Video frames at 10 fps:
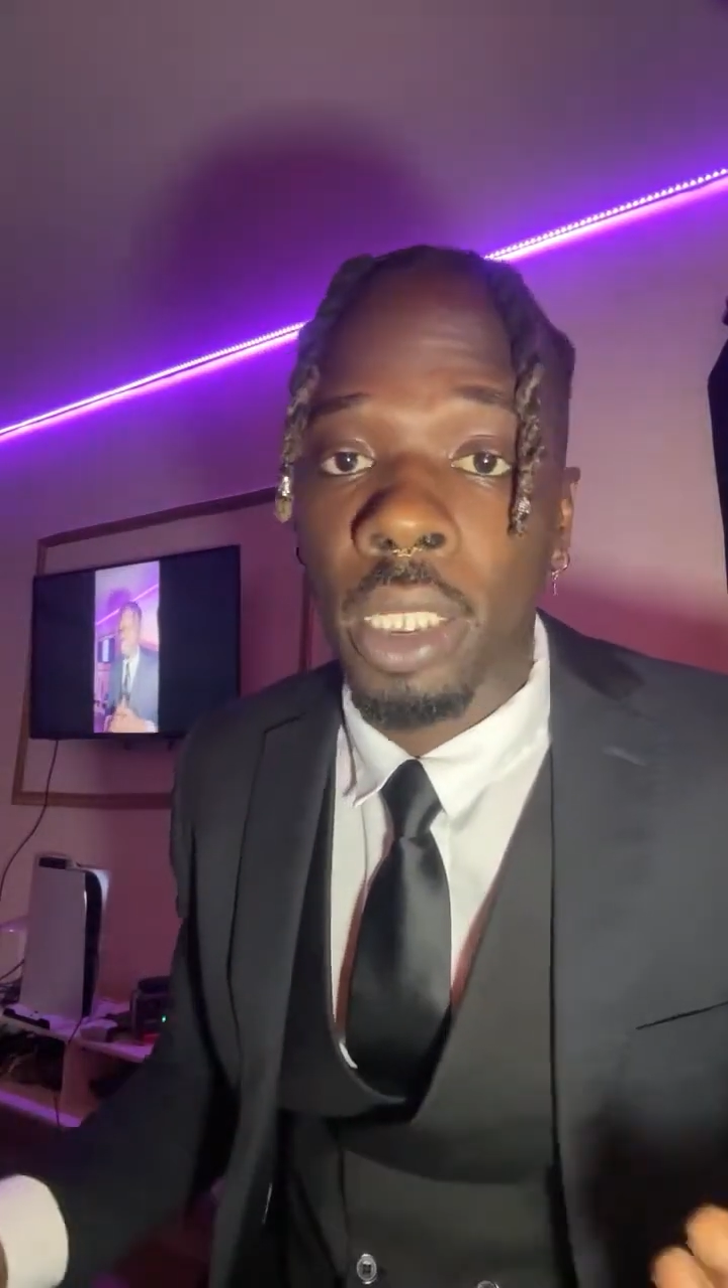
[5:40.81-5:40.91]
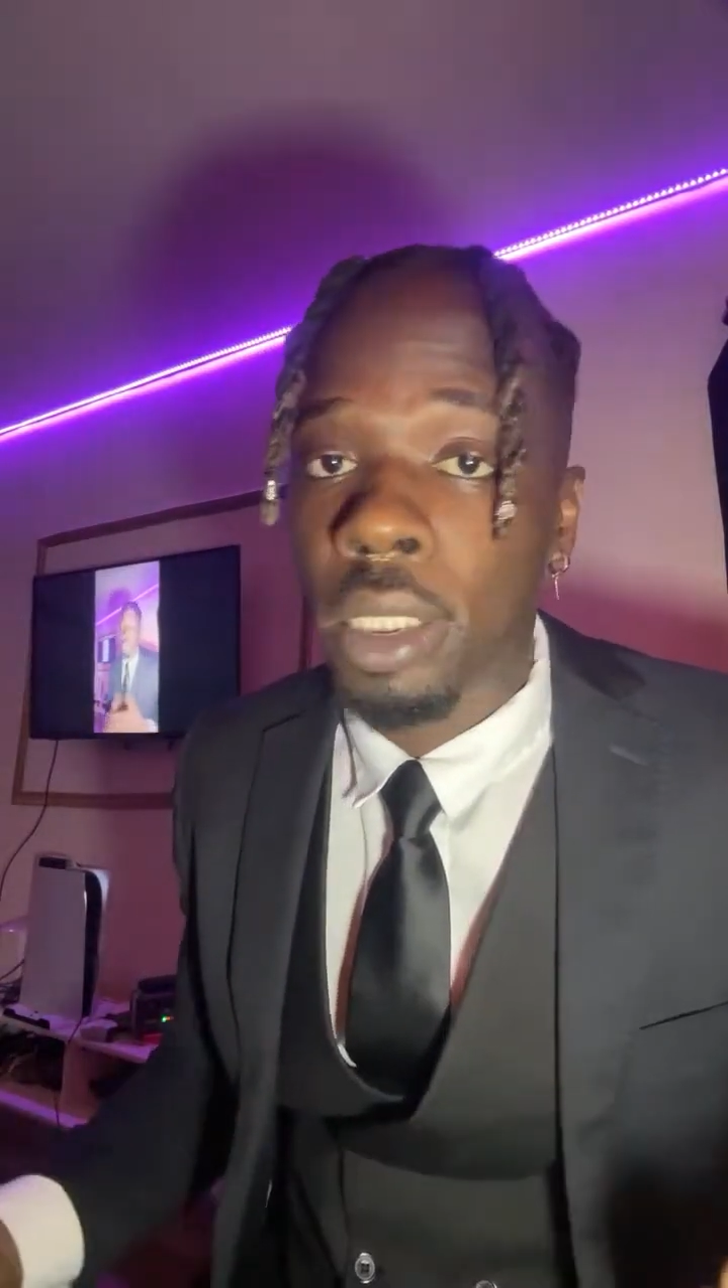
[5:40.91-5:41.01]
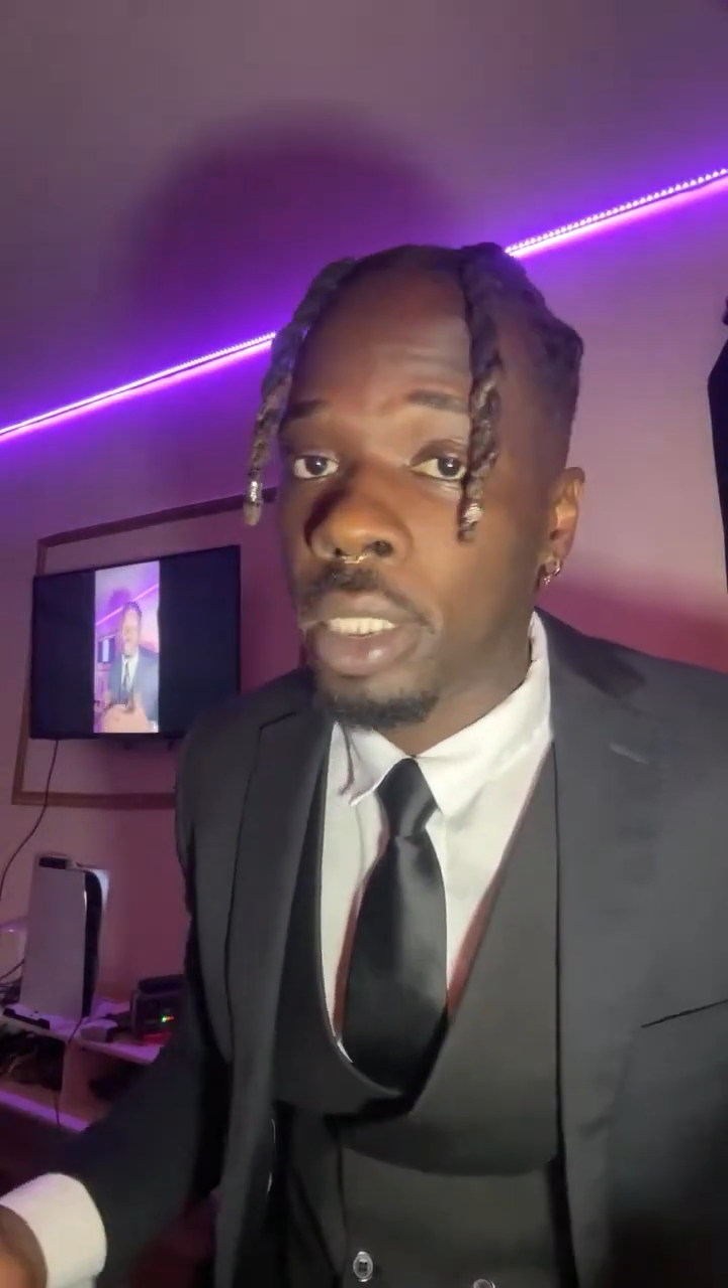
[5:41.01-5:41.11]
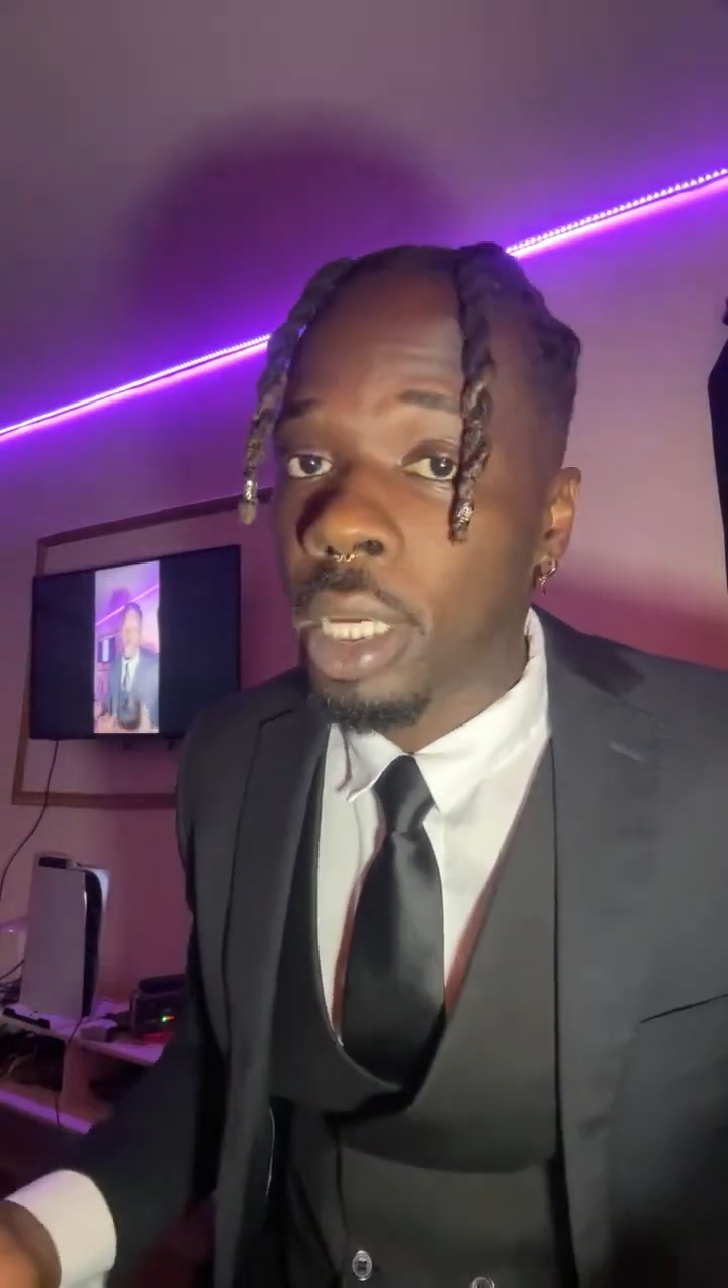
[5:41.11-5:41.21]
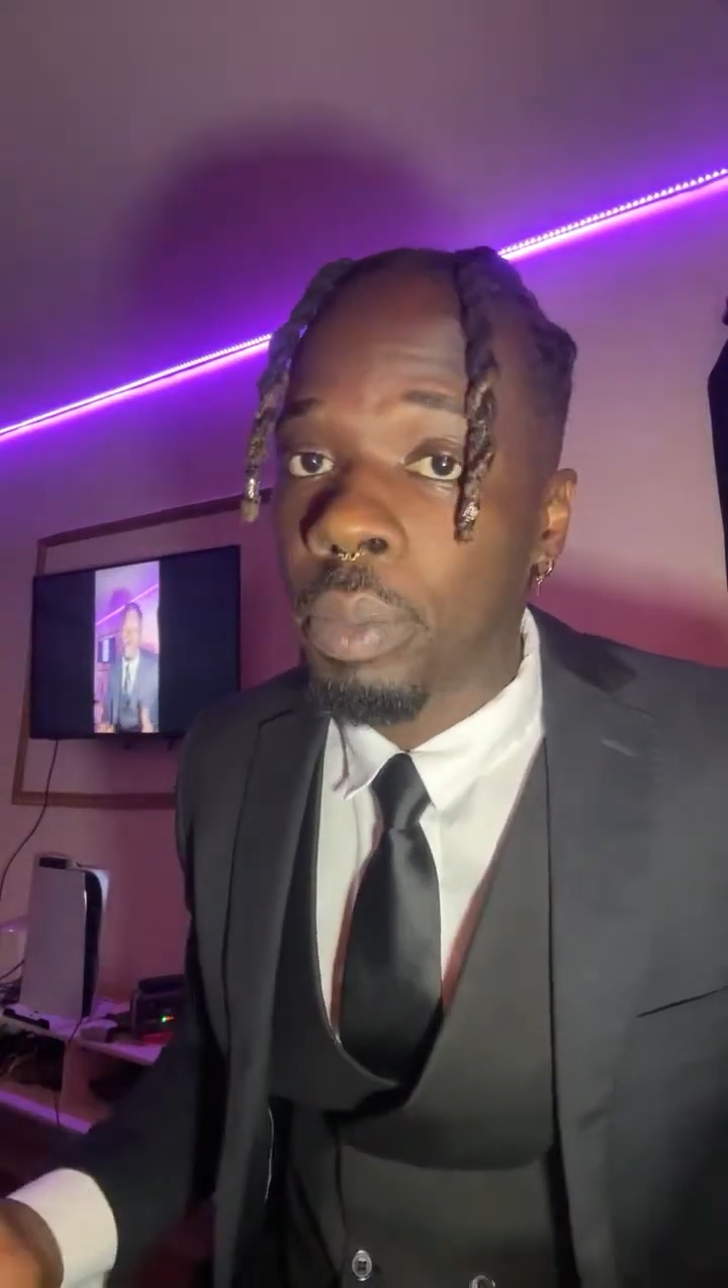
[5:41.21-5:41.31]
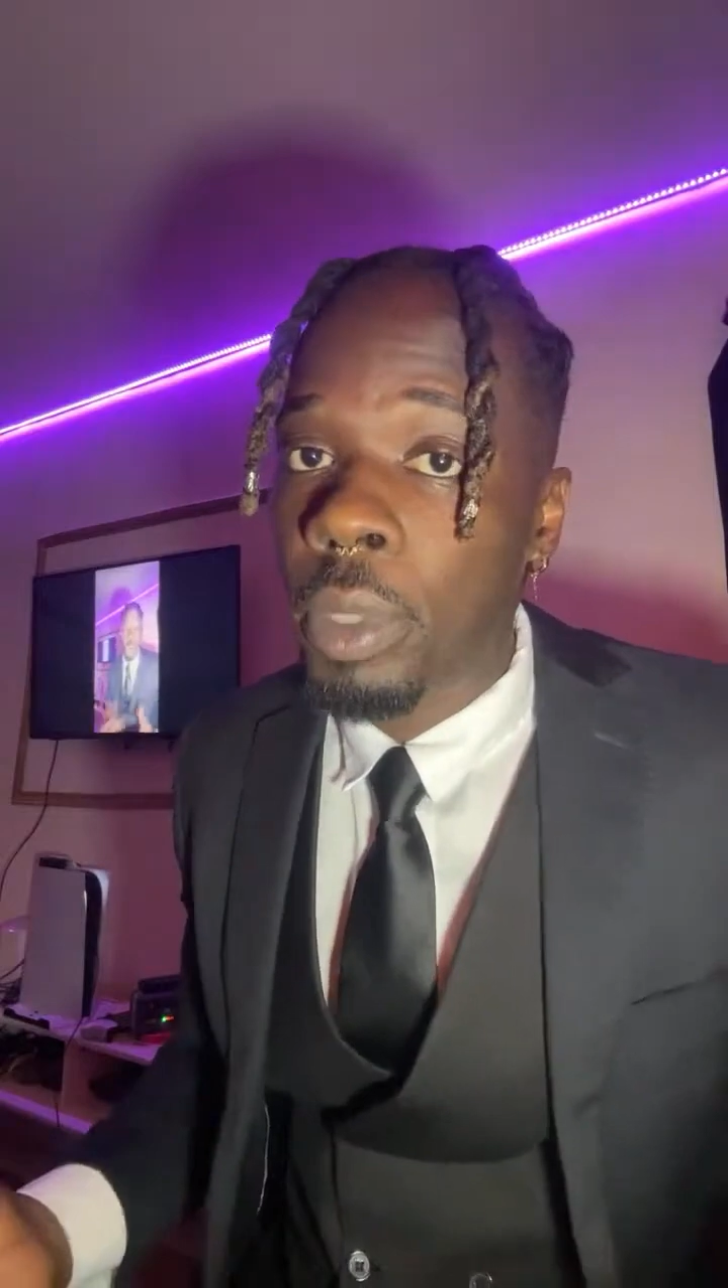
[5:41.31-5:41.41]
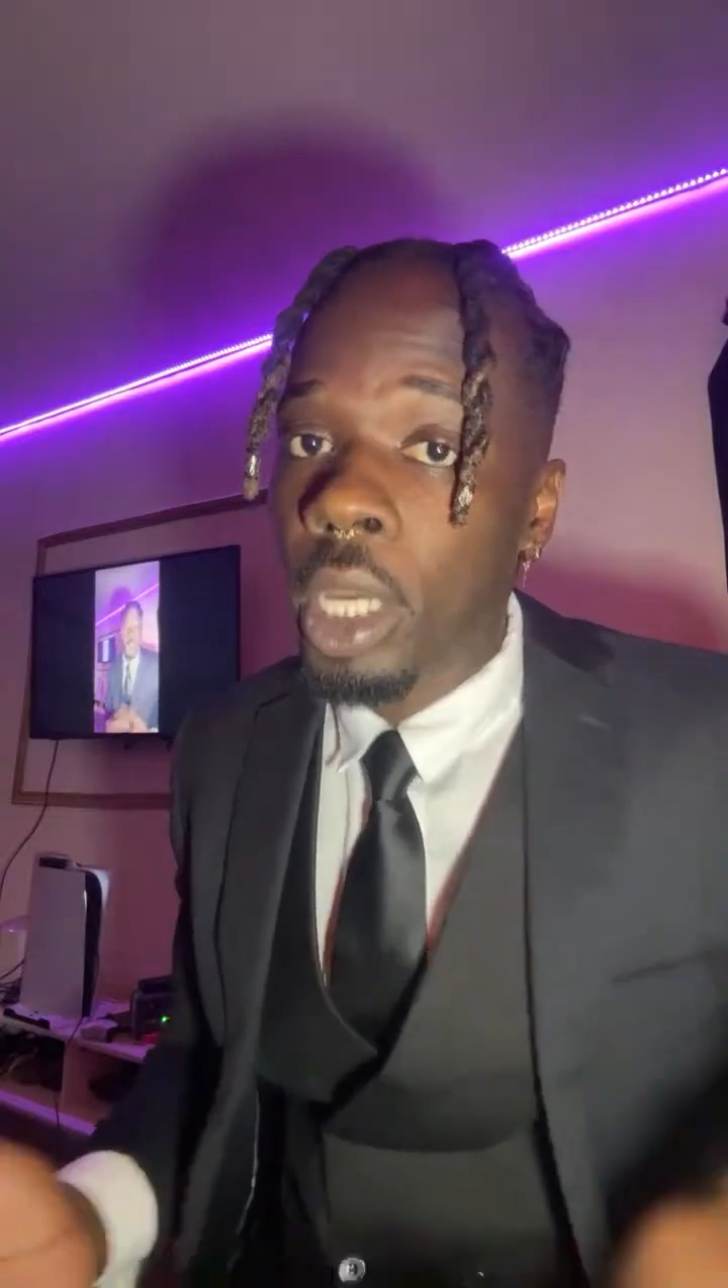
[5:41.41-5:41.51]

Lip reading: a sip,